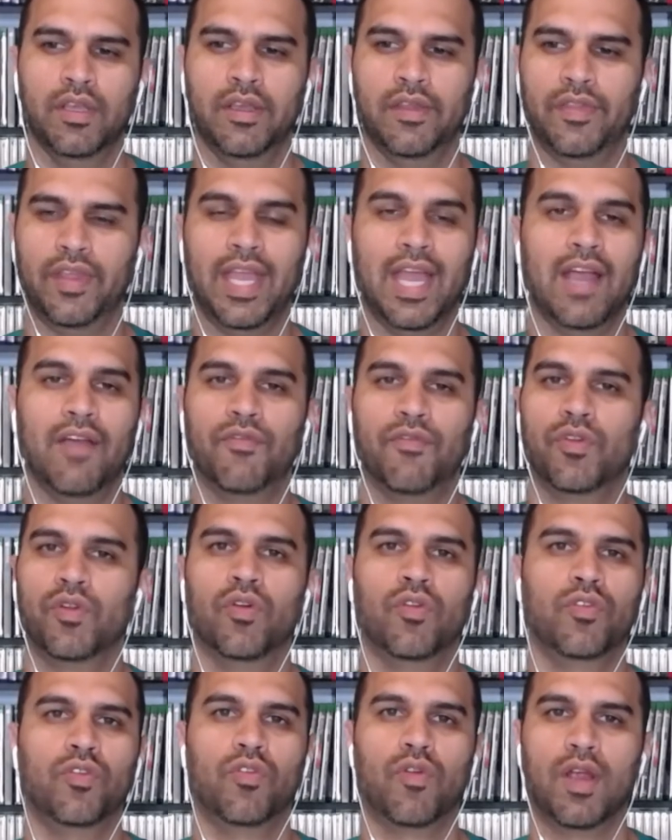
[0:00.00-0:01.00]
They have their
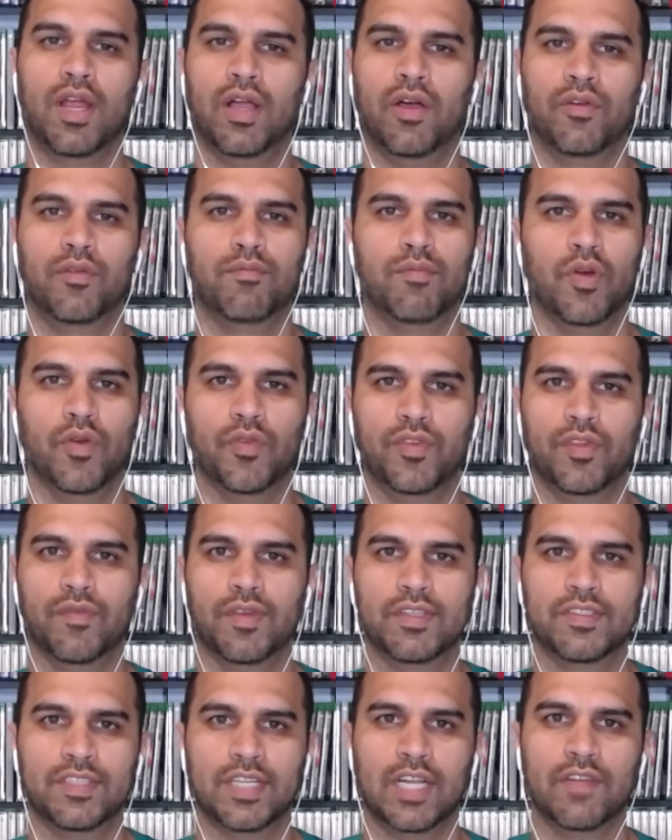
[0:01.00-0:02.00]
own crowd. Most of
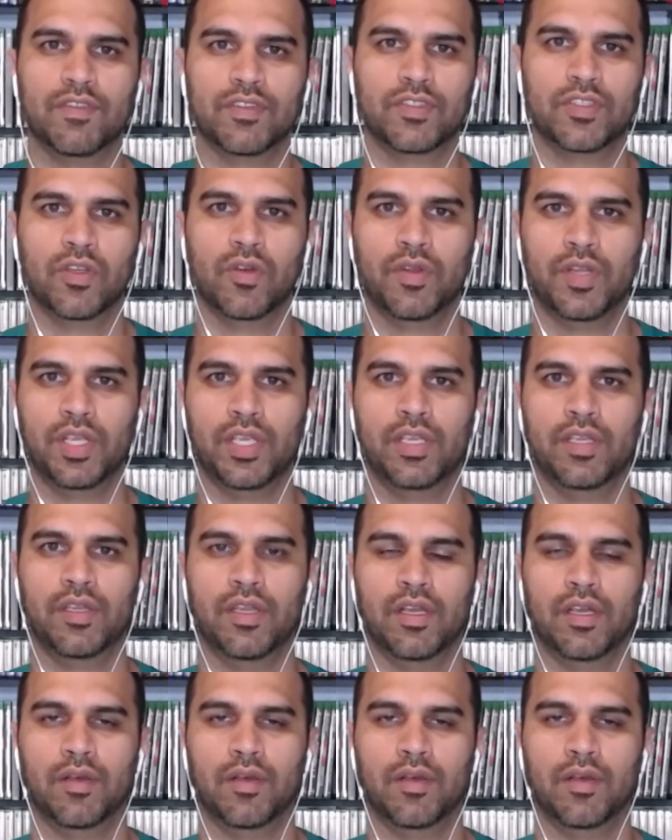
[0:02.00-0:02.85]
us that have a Sony,